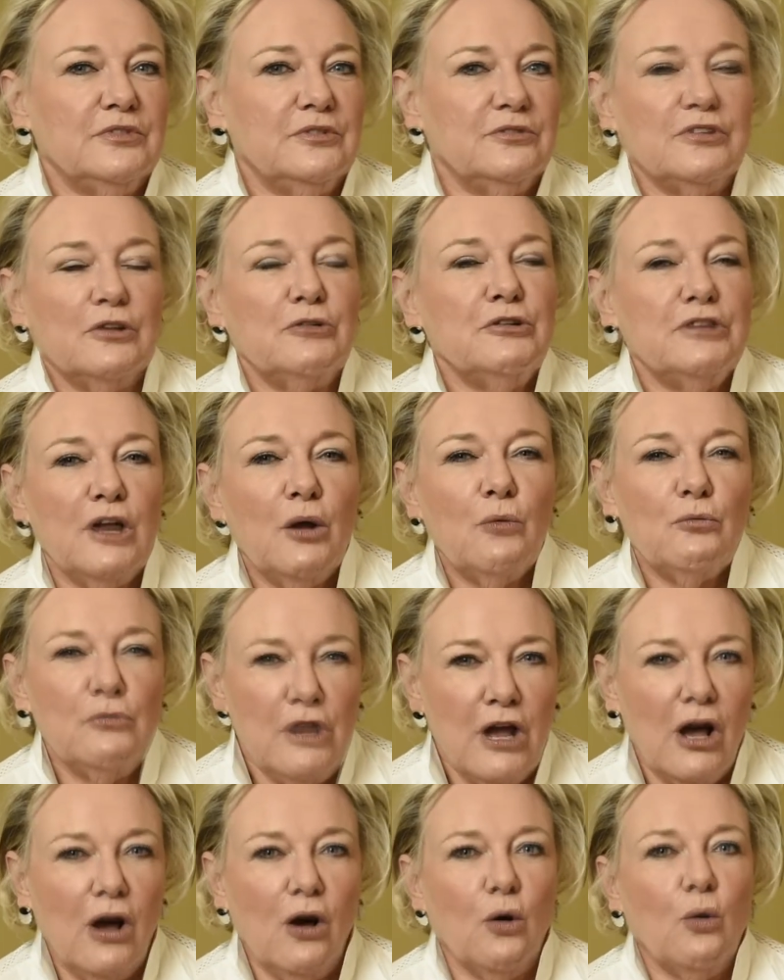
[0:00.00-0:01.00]
"So you don't
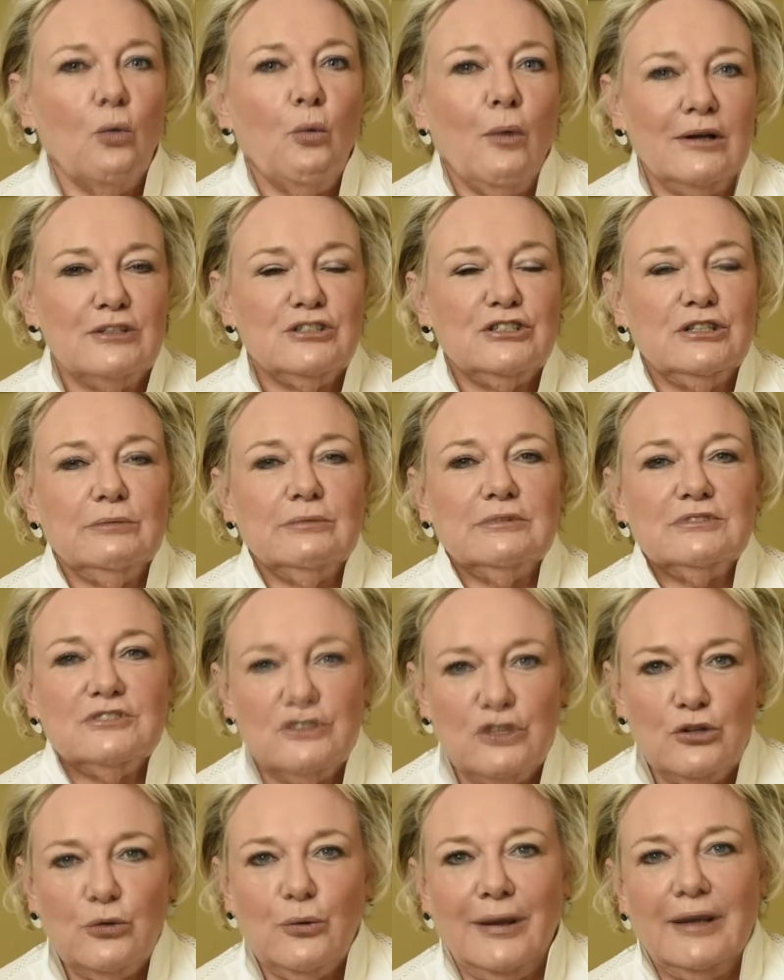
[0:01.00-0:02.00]
know what she was
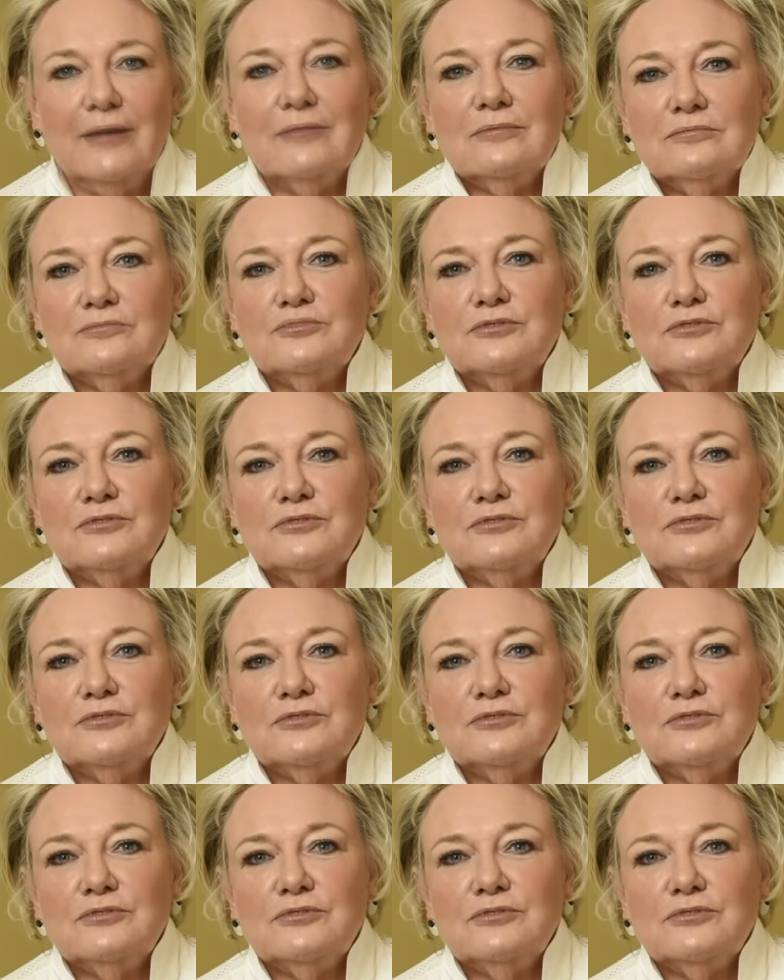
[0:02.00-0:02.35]
doing